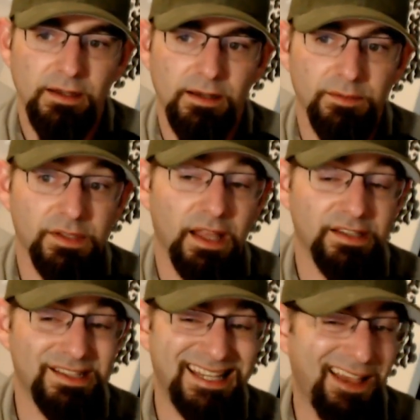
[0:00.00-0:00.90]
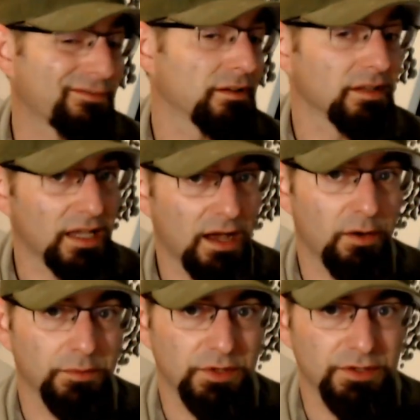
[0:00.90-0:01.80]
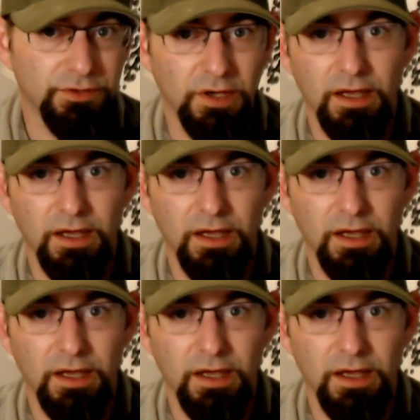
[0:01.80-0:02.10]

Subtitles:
So that is definitely how I'm going to do it.